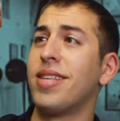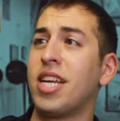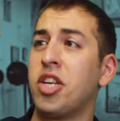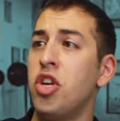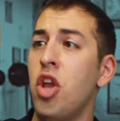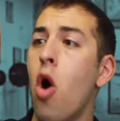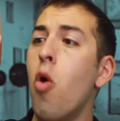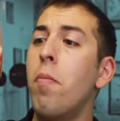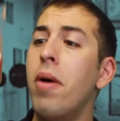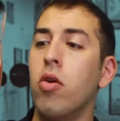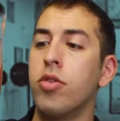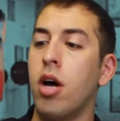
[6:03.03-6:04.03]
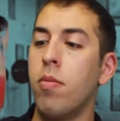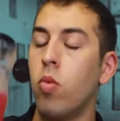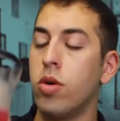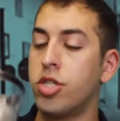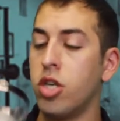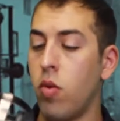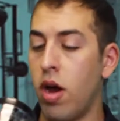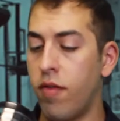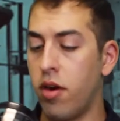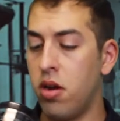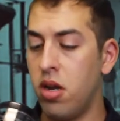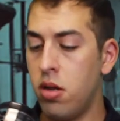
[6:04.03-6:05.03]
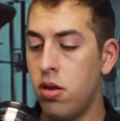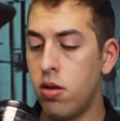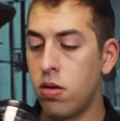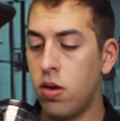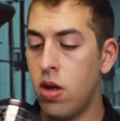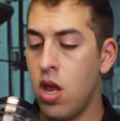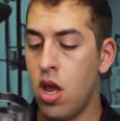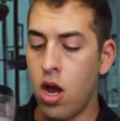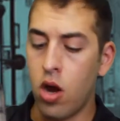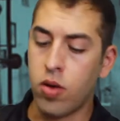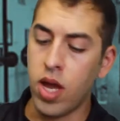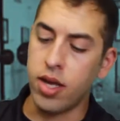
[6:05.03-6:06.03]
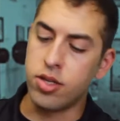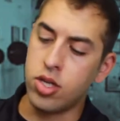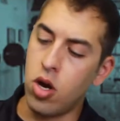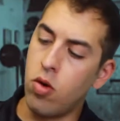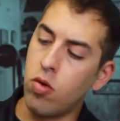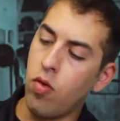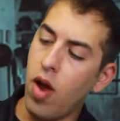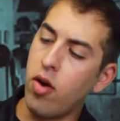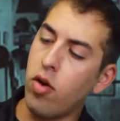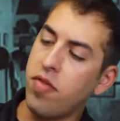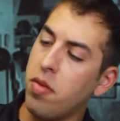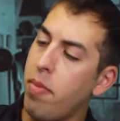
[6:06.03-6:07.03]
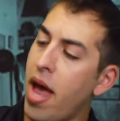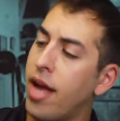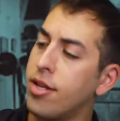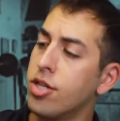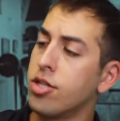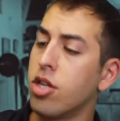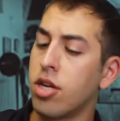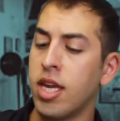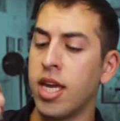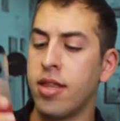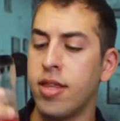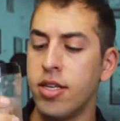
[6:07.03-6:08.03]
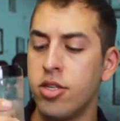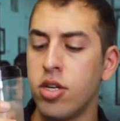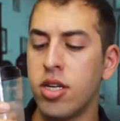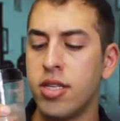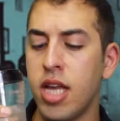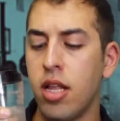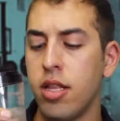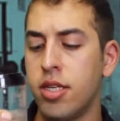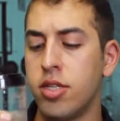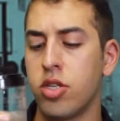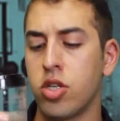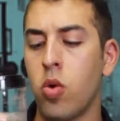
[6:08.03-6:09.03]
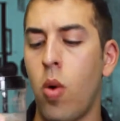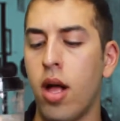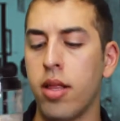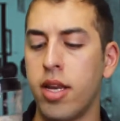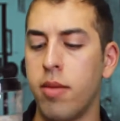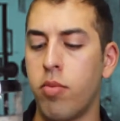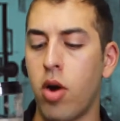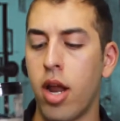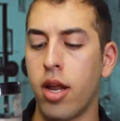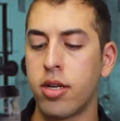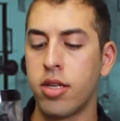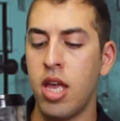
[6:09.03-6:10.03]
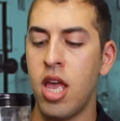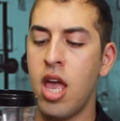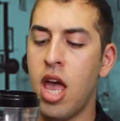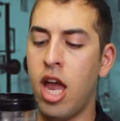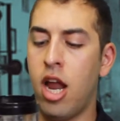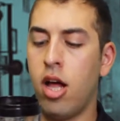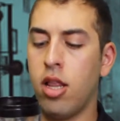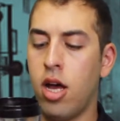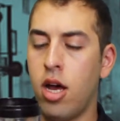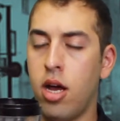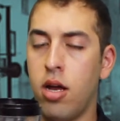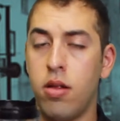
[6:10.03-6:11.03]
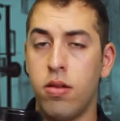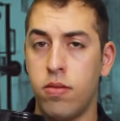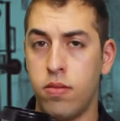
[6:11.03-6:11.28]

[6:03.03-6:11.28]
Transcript: like no buildup whatsoever. Okay, so right off the bat, just looking at this, you could tell this is a quality product. And I'll